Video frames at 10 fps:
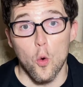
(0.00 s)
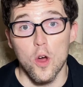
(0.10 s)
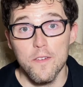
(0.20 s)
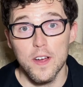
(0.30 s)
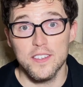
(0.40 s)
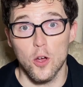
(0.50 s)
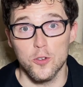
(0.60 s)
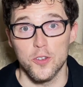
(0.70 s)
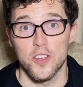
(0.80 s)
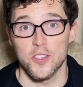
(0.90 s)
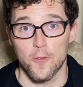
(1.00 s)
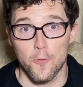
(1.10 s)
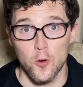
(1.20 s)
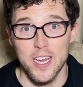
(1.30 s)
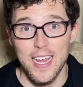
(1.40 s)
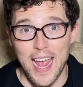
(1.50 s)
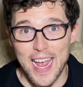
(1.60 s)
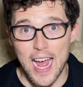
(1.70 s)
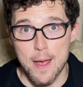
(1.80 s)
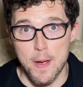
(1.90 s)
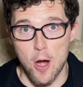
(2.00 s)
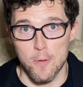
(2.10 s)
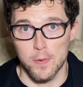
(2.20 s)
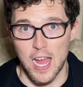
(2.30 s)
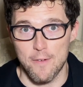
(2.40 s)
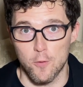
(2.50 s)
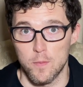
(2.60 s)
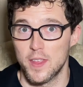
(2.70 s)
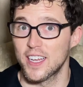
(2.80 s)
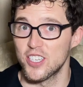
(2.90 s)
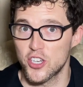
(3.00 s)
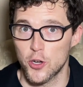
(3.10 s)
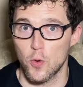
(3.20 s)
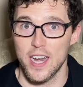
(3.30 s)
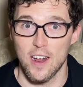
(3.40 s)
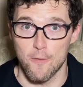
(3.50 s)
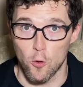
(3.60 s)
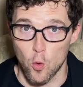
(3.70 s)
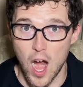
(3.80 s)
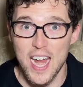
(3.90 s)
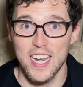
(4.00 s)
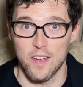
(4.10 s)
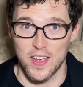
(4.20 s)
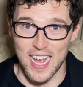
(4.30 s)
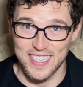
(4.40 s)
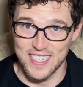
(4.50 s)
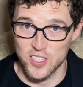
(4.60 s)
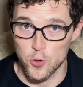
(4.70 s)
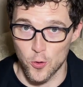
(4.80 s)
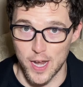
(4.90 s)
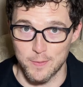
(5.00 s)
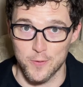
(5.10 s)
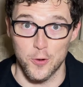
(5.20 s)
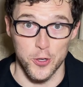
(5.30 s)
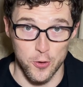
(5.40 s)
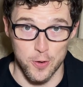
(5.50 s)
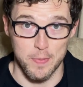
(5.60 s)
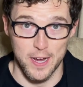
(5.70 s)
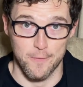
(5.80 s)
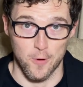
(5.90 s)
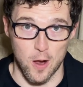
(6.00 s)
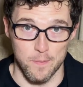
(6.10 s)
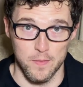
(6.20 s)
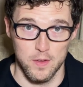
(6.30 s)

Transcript: What if I told you there's a free AI powered platform that can generate a variety of Etsy store names for you to pick from?